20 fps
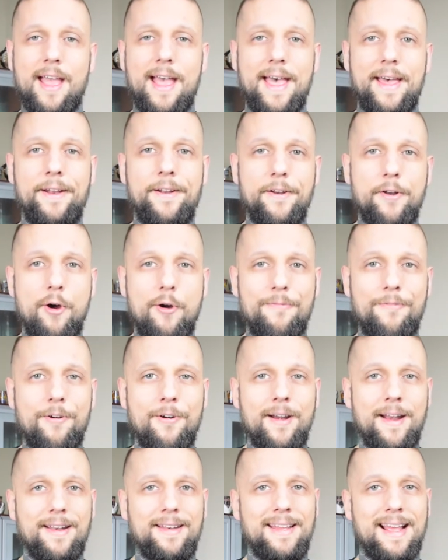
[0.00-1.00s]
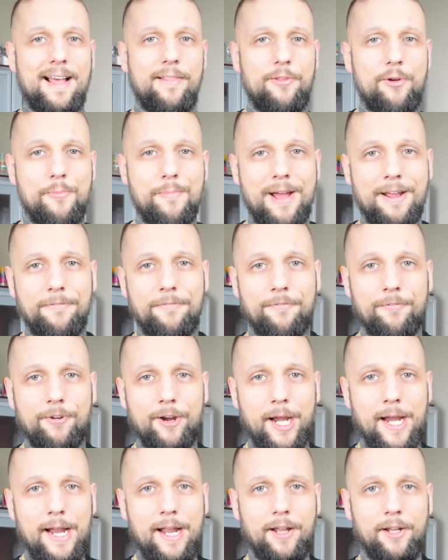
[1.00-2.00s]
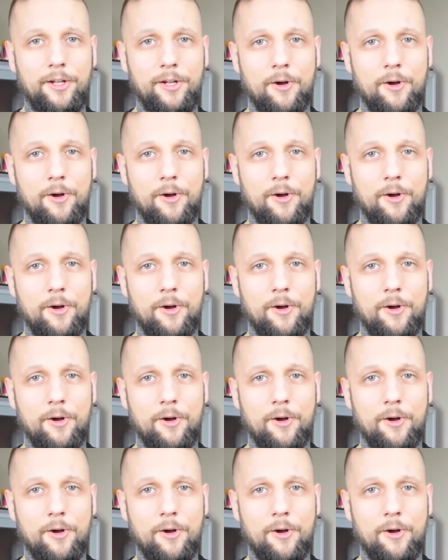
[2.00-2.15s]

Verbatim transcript: head on over and download my free